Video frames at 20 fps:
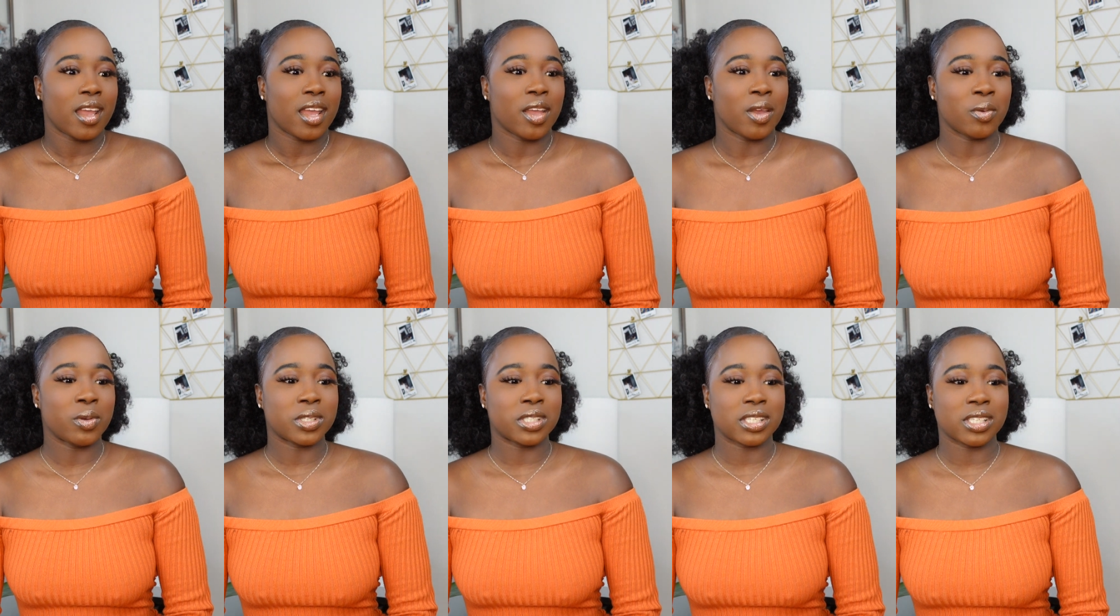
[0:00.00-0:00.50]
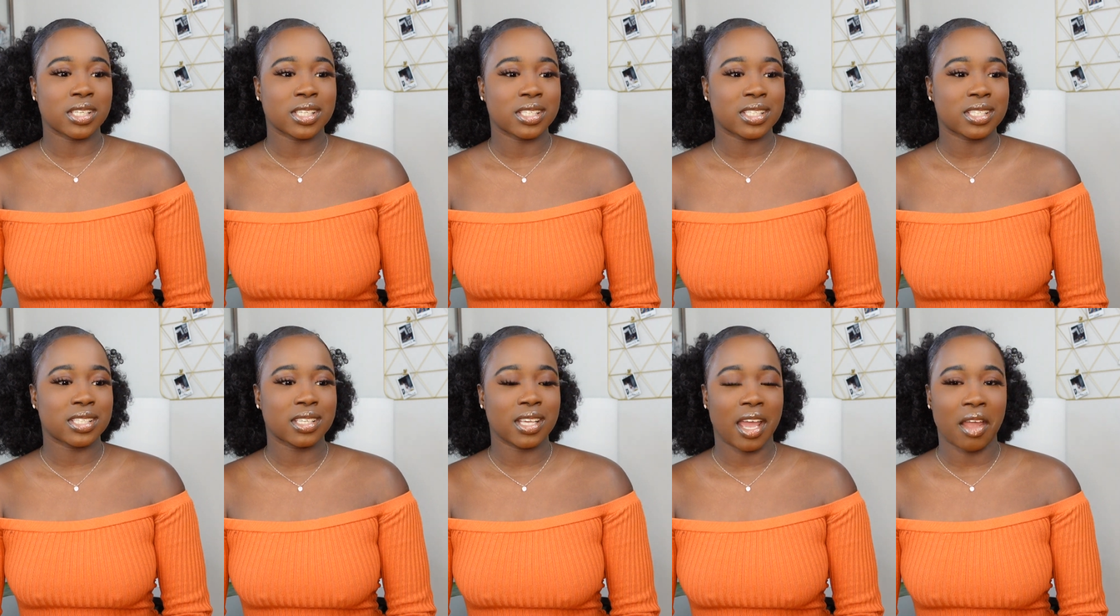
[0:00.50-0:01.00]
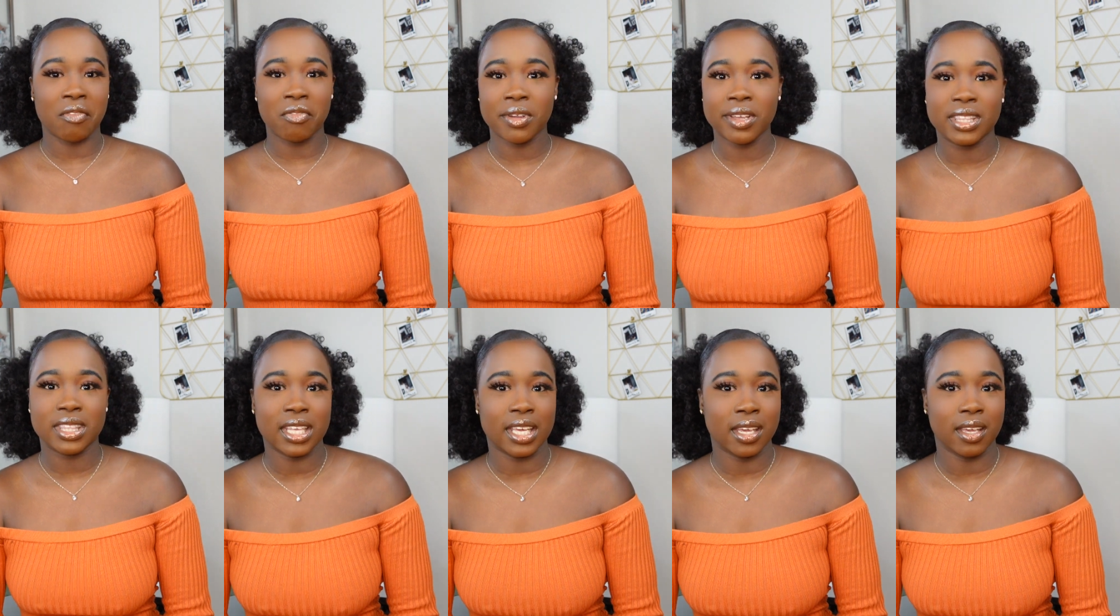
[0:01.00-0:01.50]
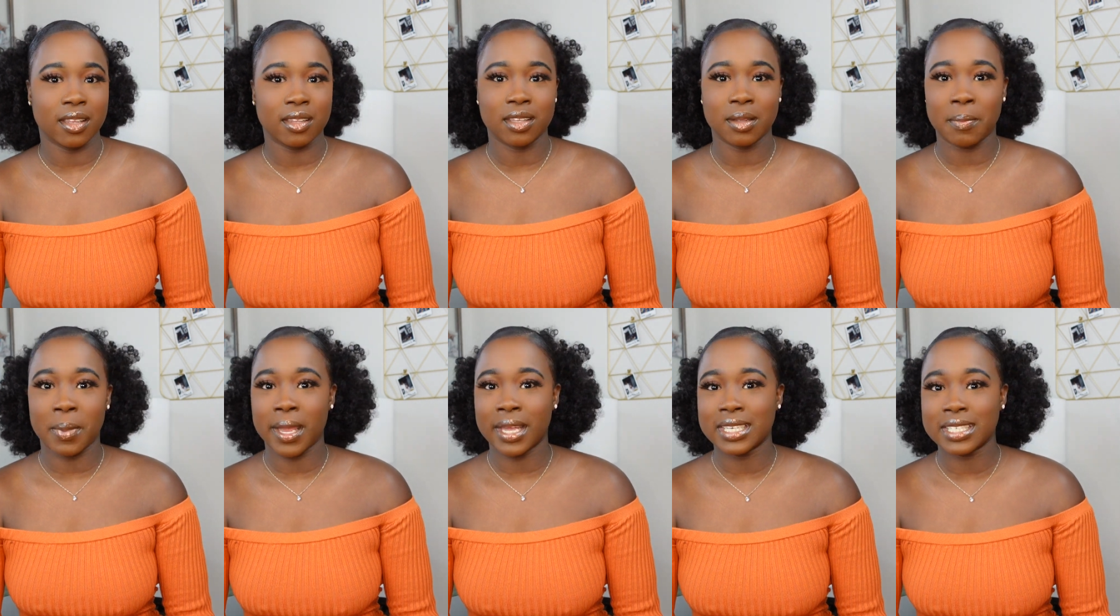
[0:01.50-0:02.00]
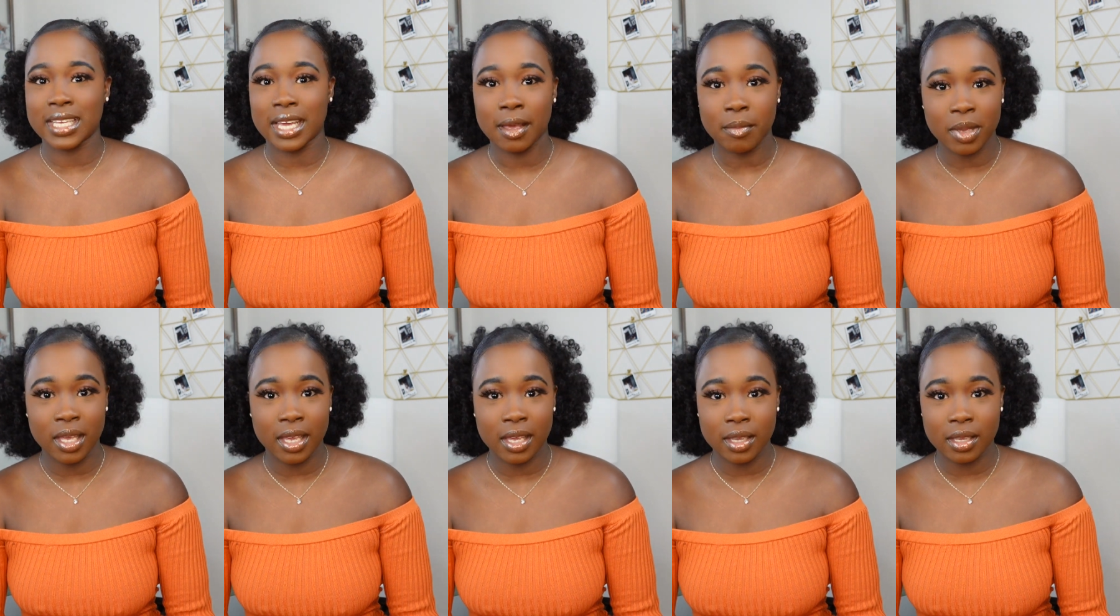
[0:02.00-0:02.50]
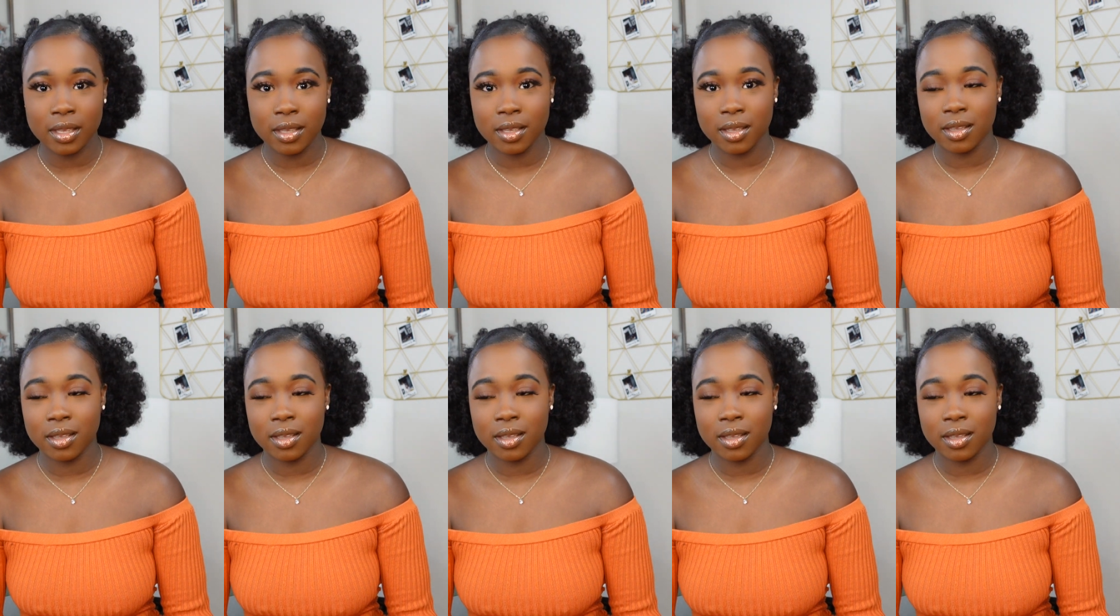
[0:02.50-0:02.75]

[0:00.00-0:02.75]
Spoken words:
it was just everything. The pandemic,